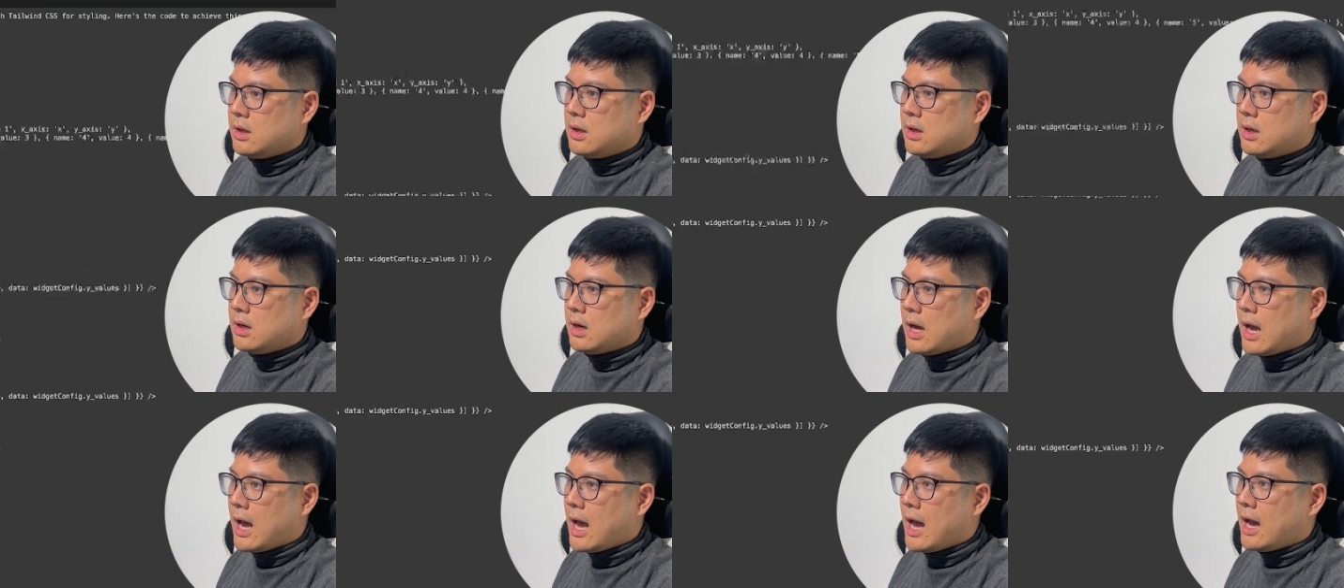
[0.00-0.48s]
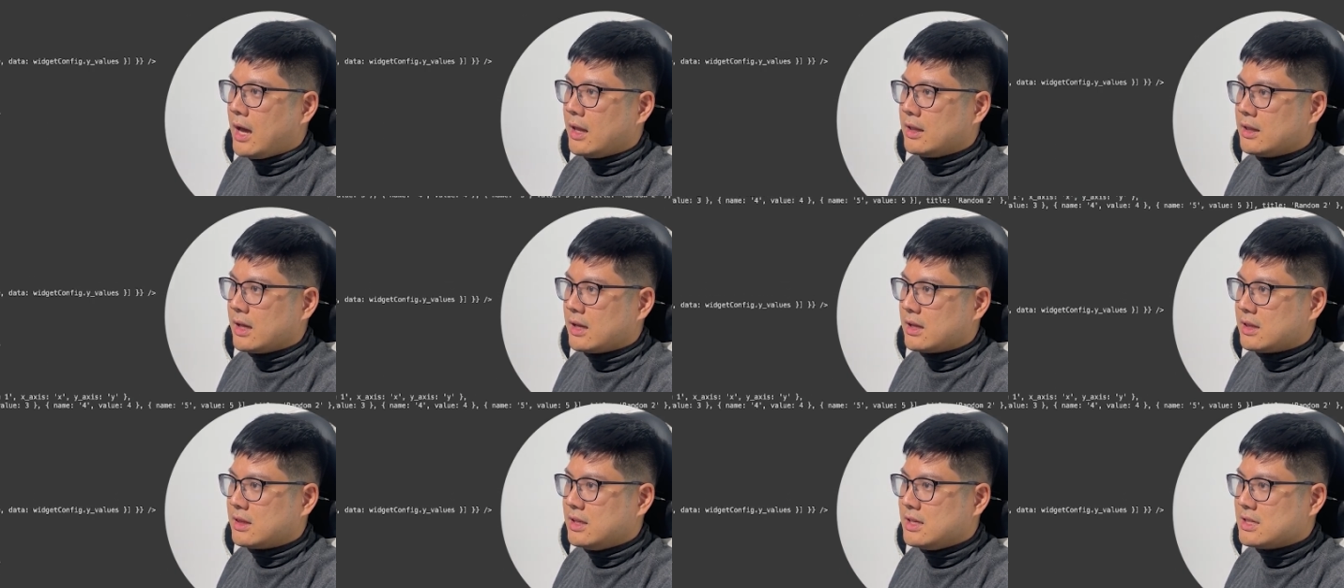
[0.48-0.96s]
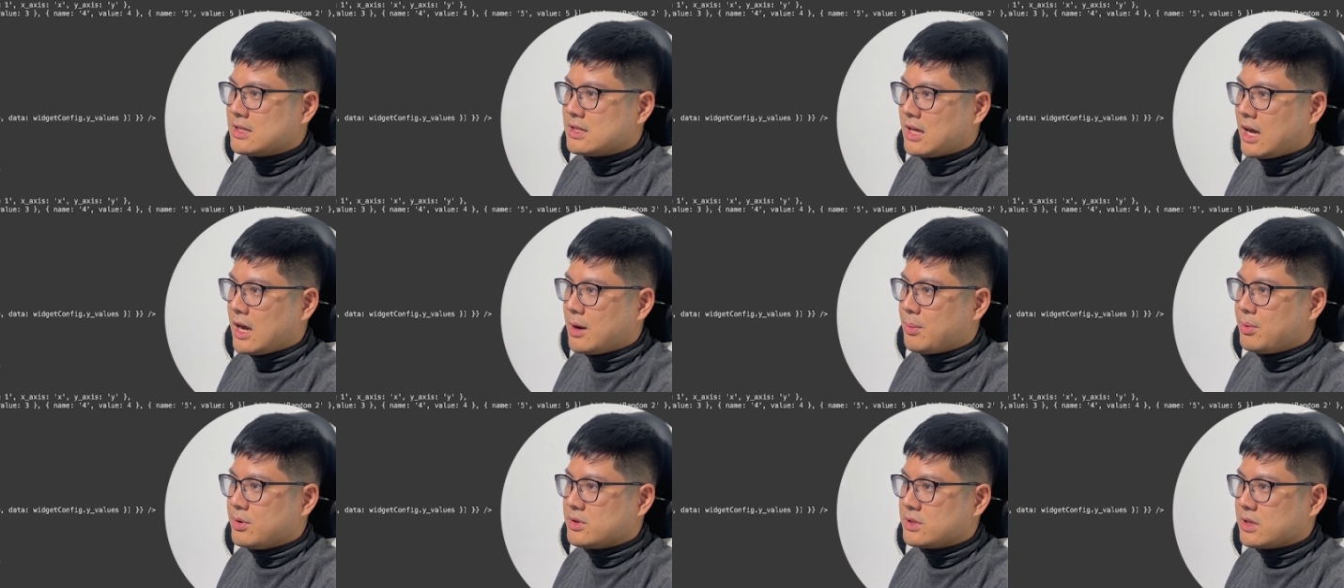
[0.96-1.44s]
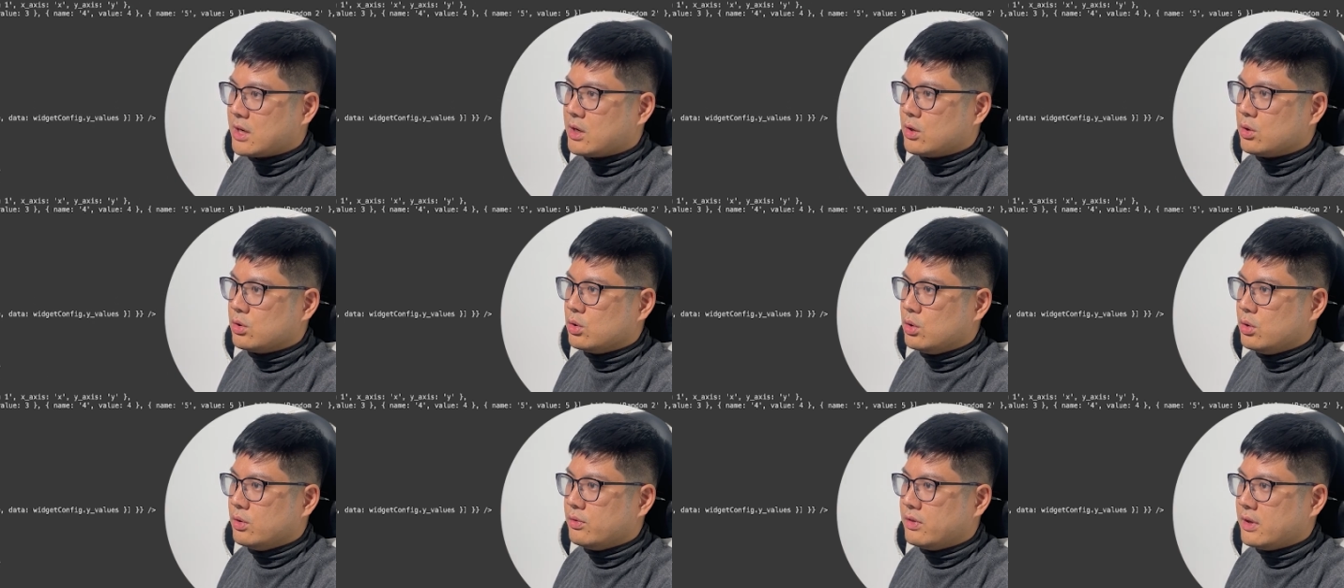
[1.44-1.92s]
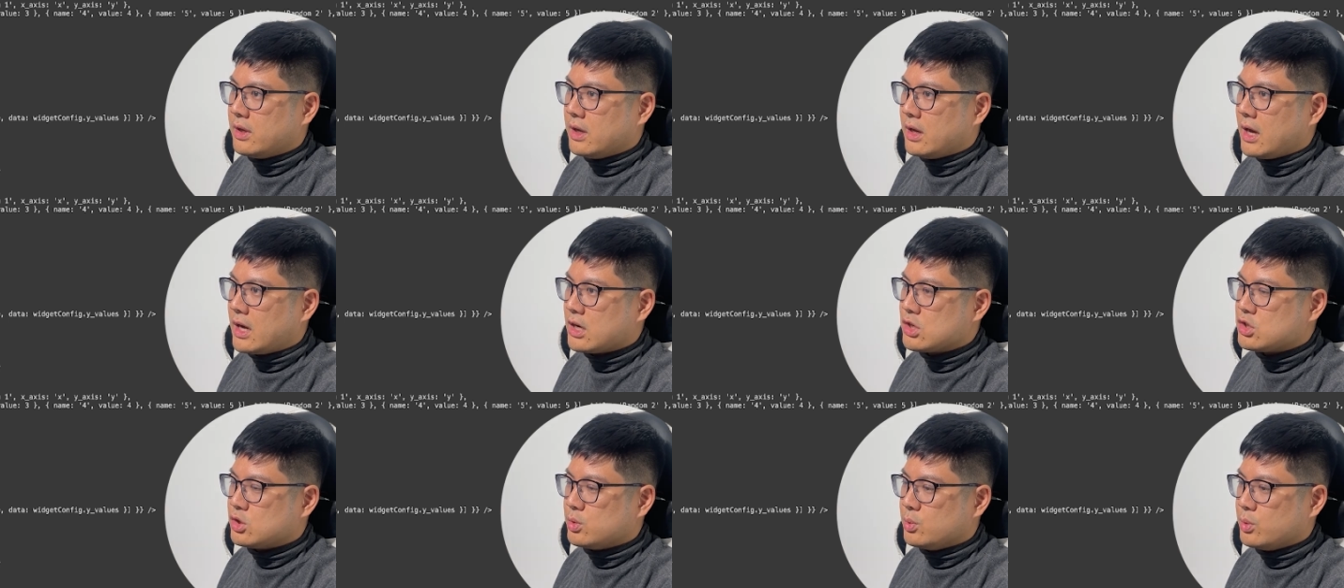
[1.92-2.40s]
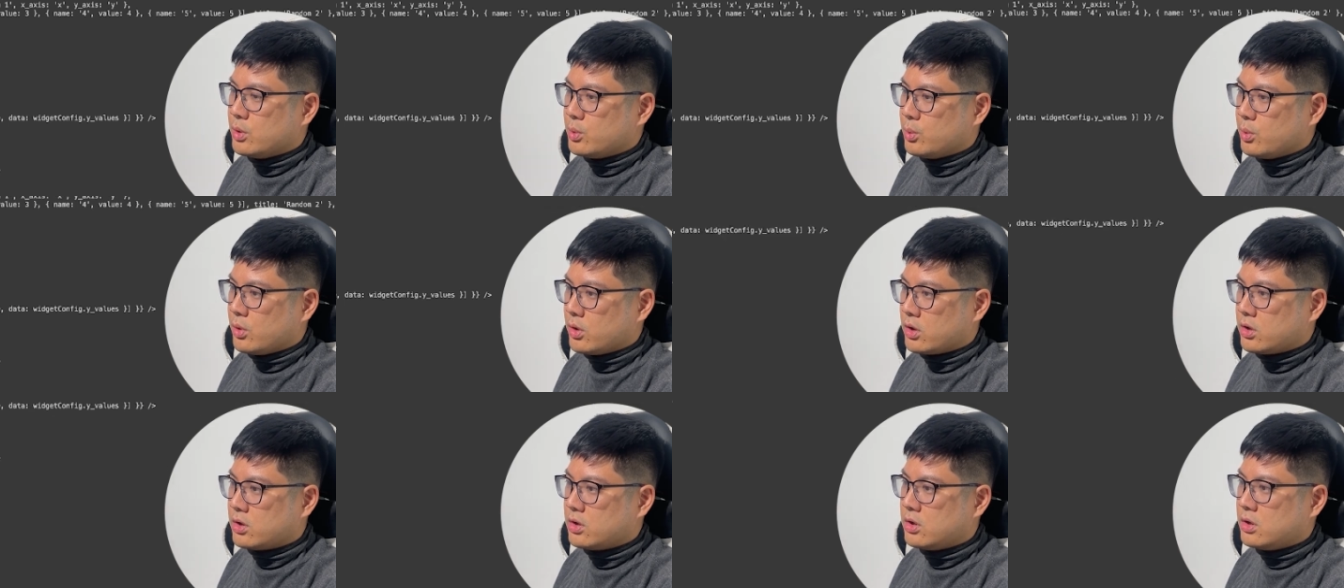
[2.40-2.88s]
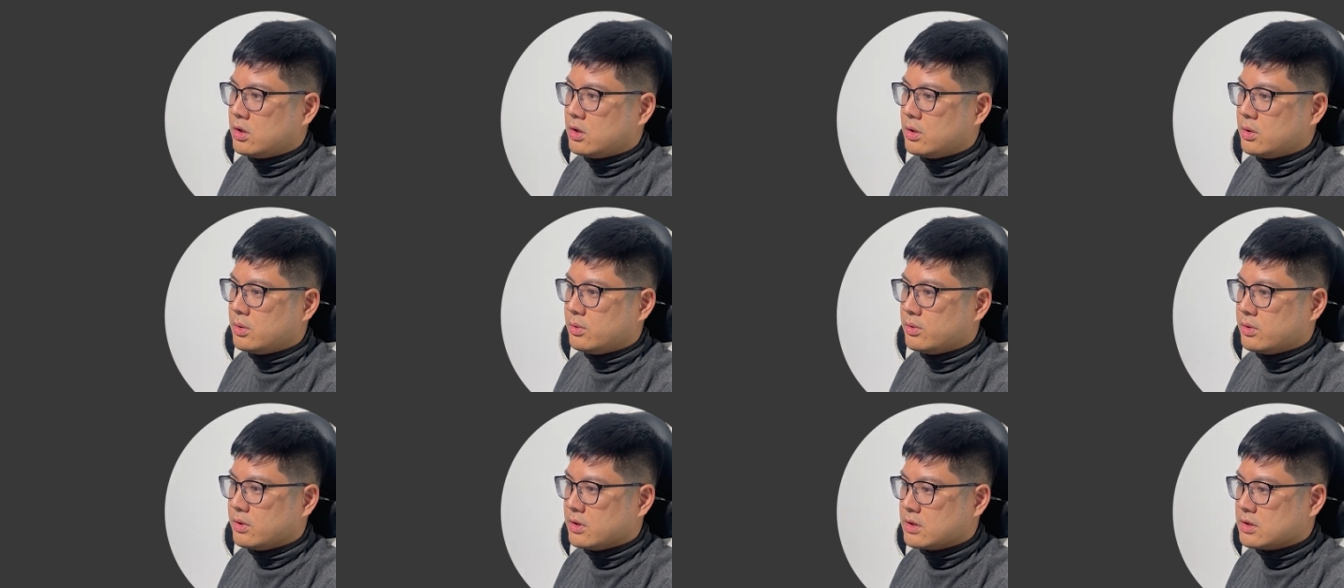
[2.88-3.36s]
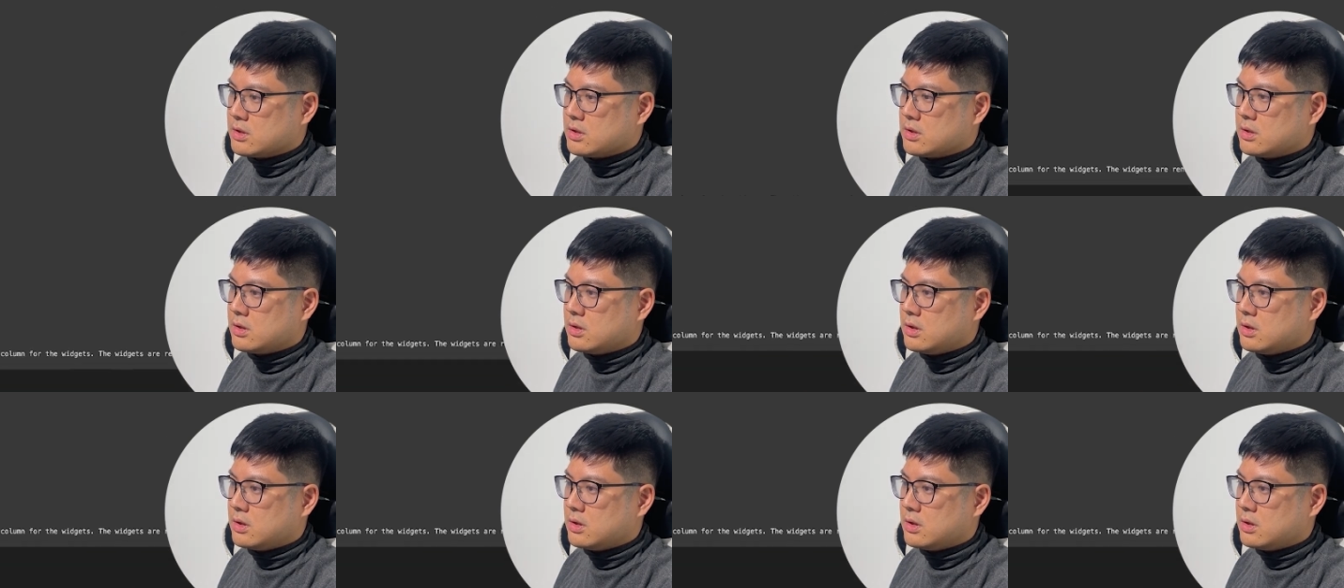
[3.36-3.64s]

And like these libraries, I don't know if they actually would work with this.